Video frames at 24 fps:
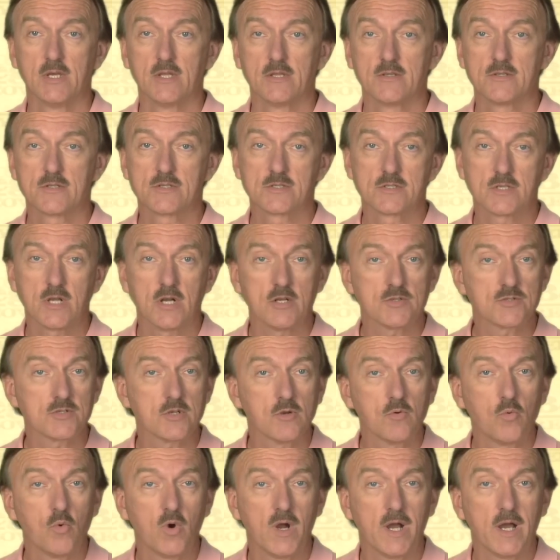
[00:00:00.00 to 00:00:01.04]
This is also
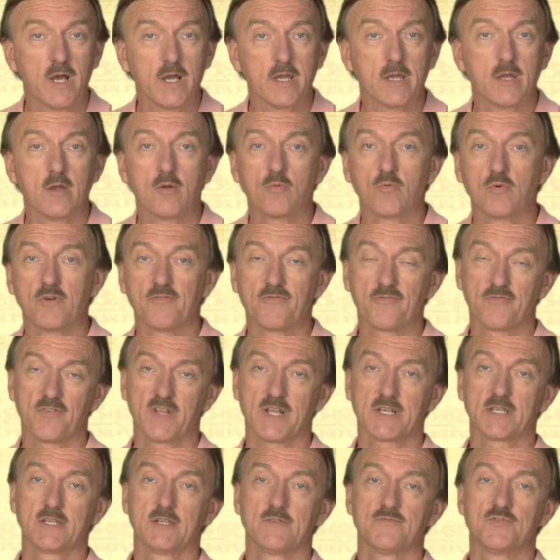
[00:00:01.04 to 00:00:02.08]
why
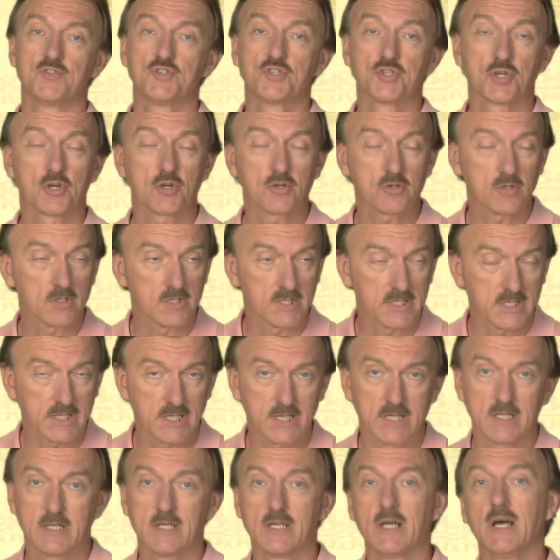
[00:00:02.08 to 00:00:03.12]
reflective journaling
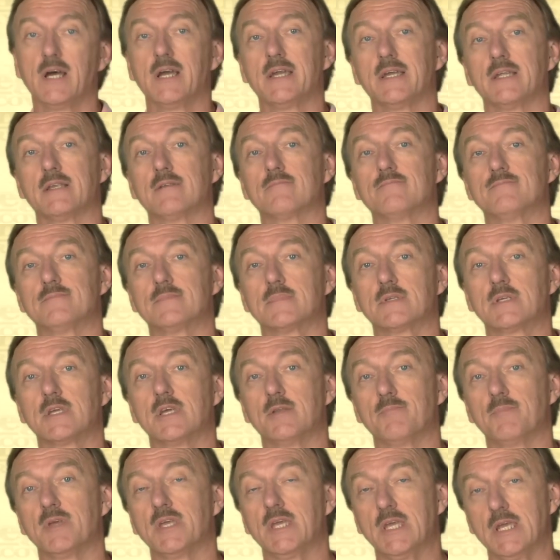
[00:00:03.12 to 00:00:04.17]
at night
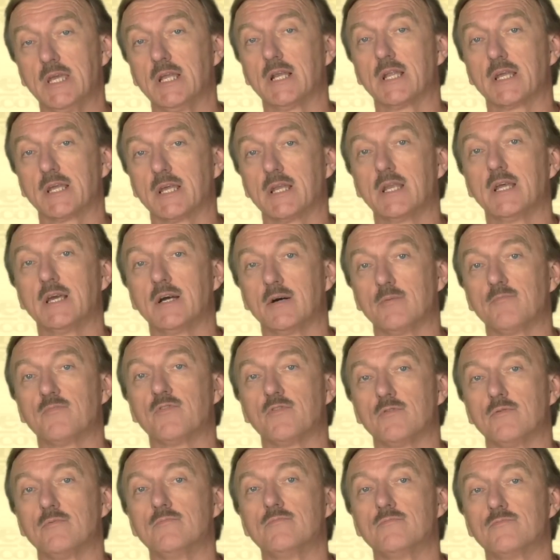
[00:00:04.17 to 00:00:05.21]
can be healing and
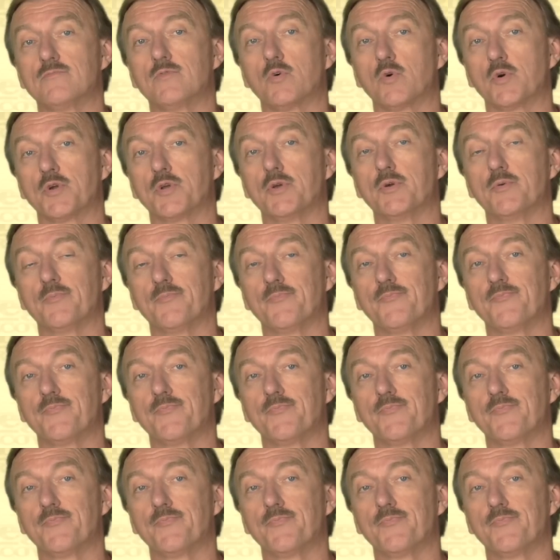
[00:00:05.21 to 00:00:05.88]
helpful for you.